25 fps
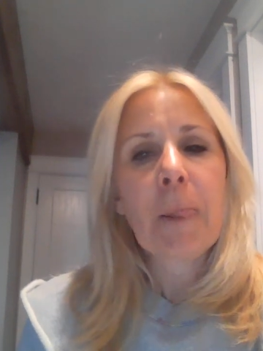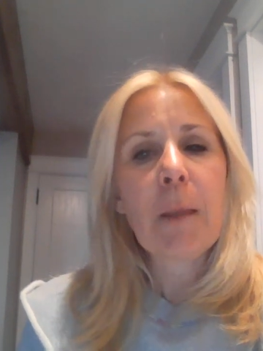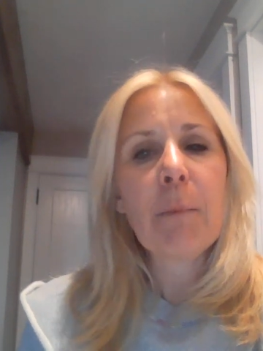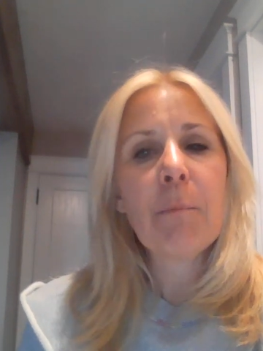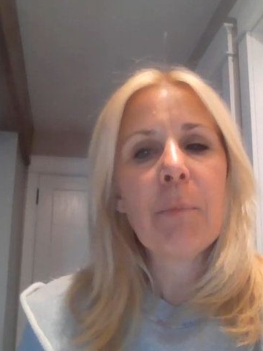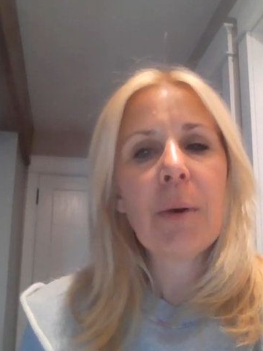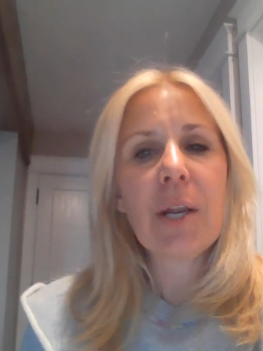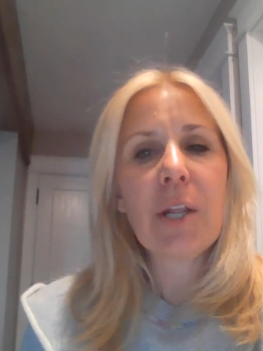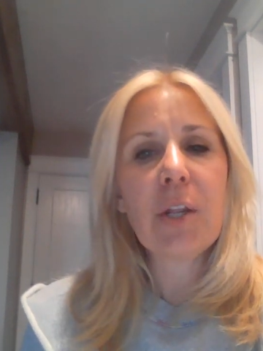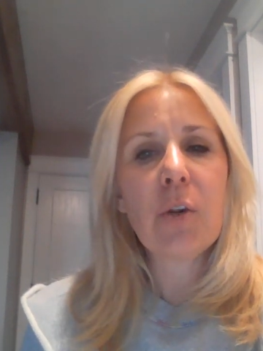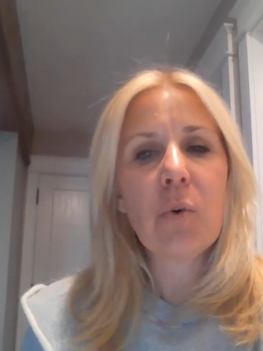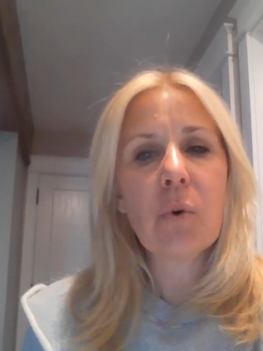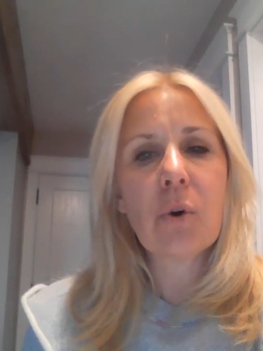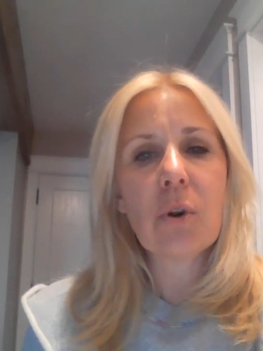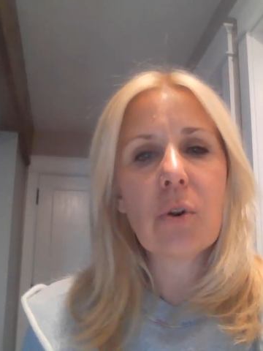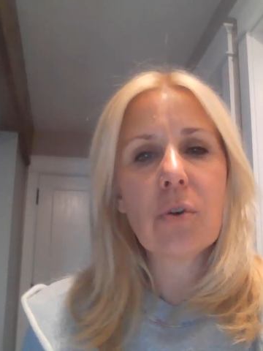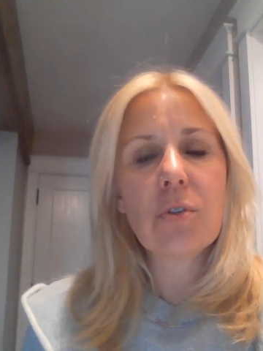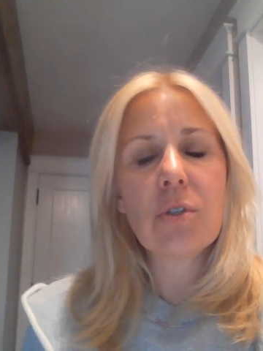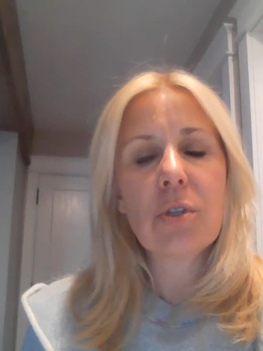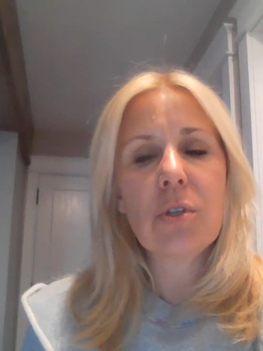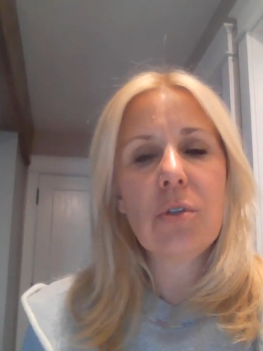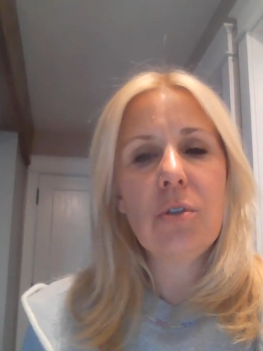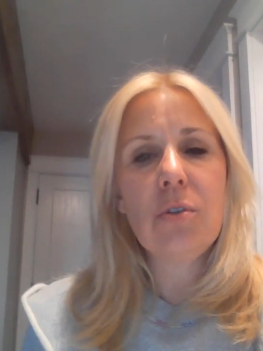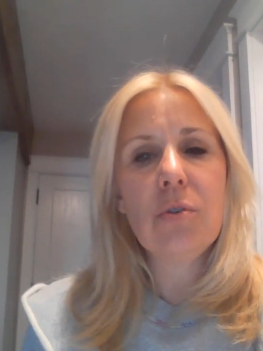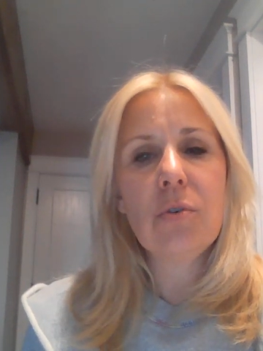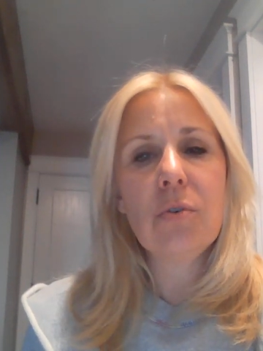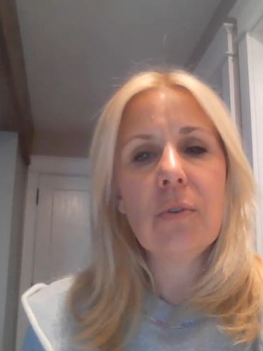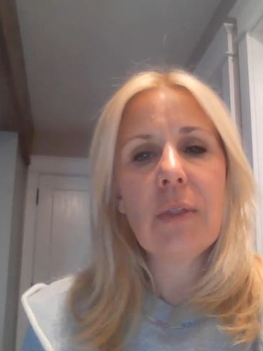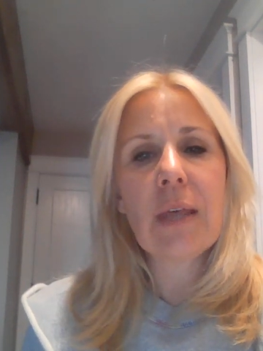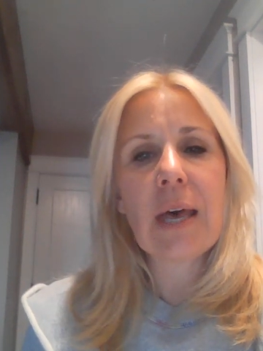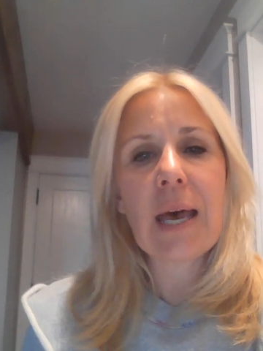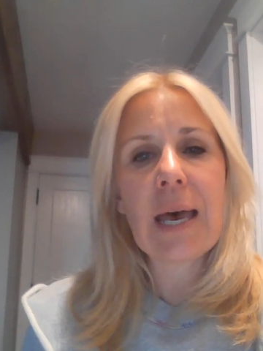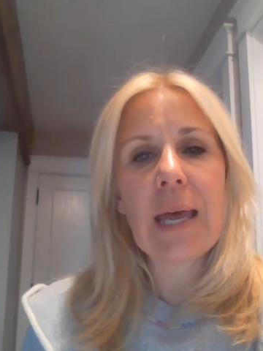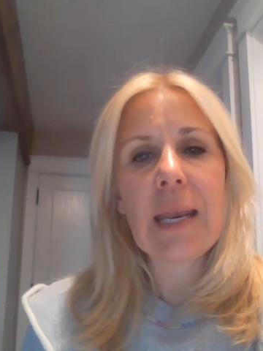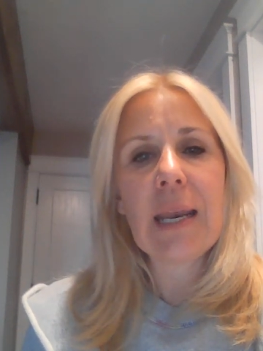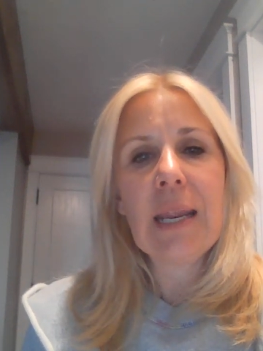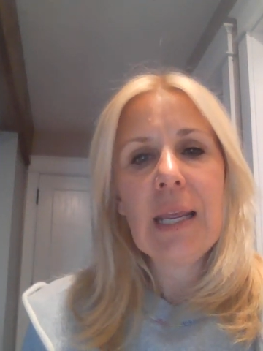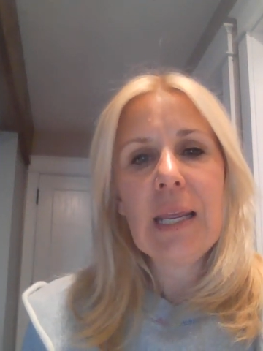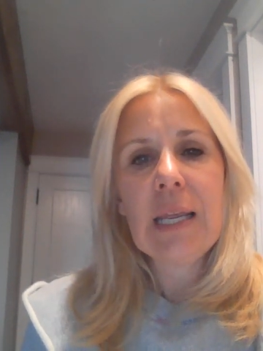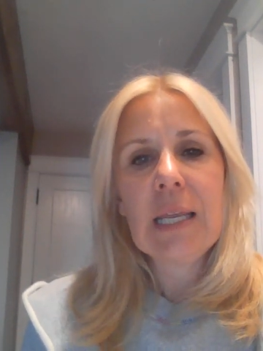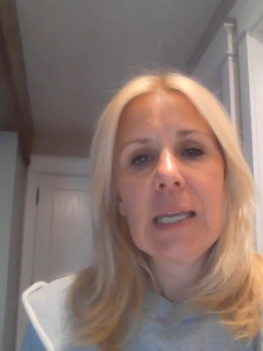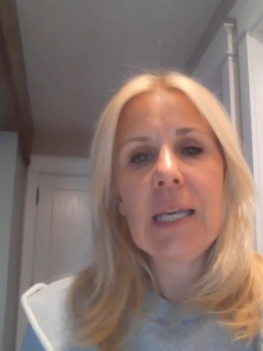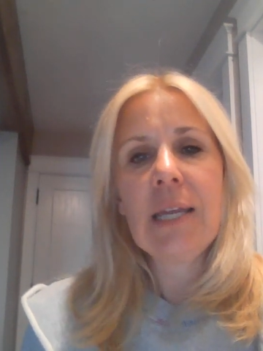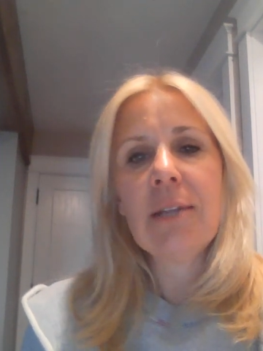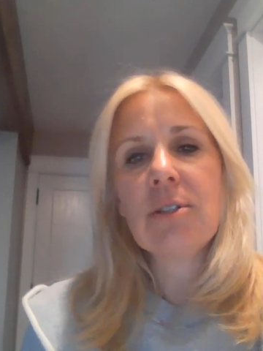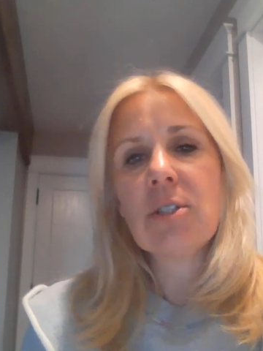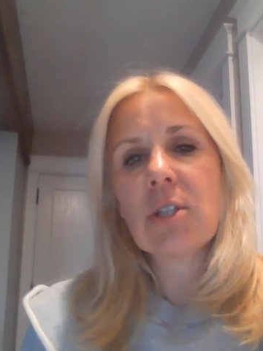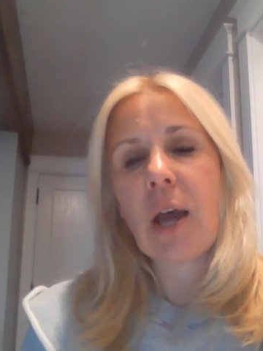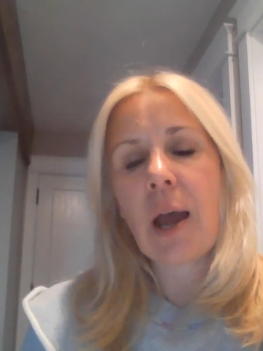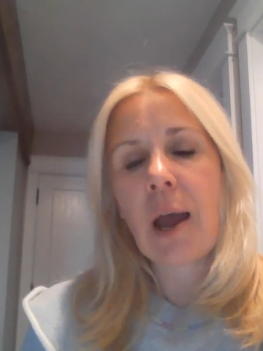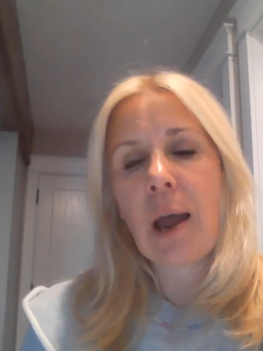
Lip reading: But in order to do that, it's